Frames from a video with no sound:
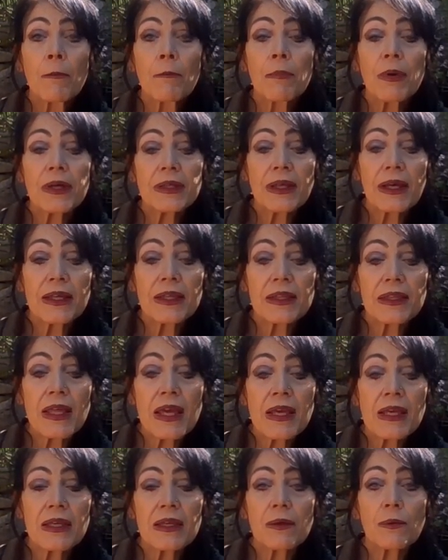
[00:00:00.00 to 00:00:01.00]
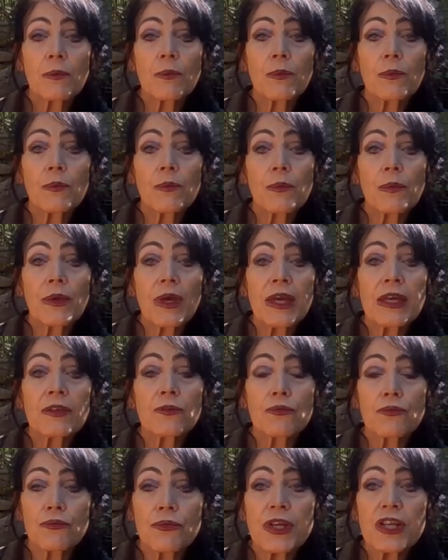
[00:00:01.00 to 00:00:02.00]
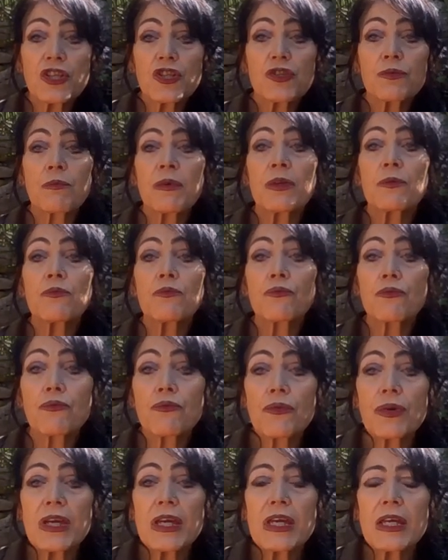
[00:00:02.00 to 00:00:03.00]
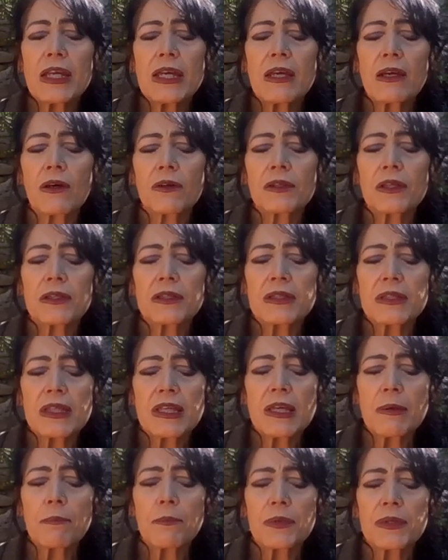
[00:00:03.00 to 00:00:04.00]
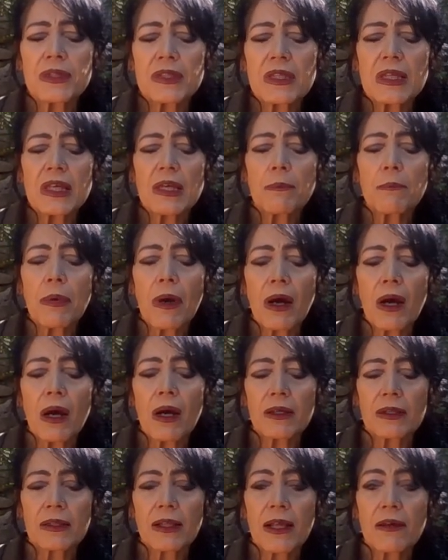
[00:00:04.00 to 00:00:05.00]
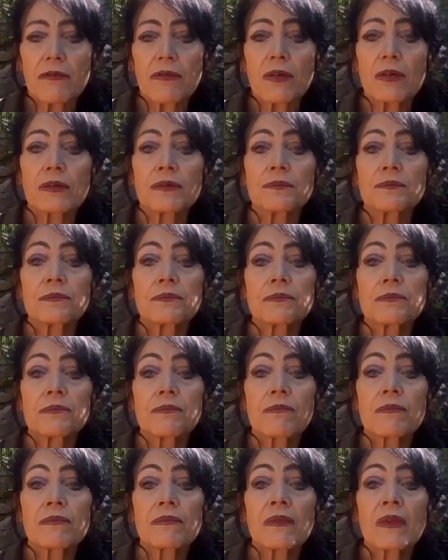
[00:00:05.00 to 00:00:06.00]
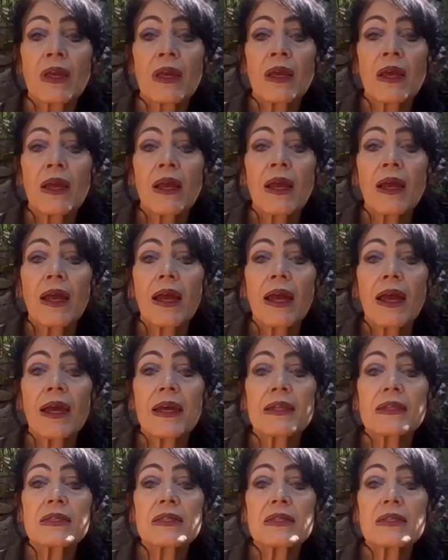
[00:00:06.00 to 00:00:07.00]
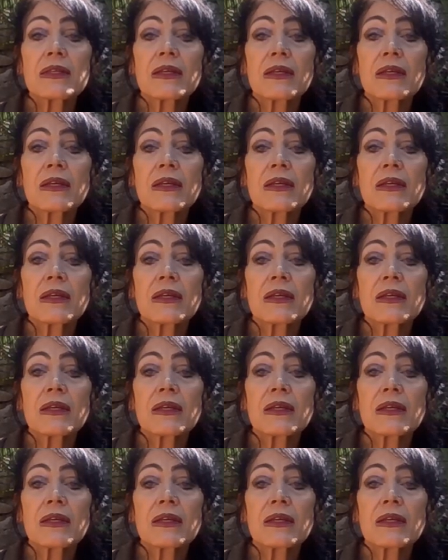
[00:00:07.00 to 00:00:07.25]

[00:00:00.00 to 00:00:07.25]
but I think it reached me really on a deep, deep heart level. And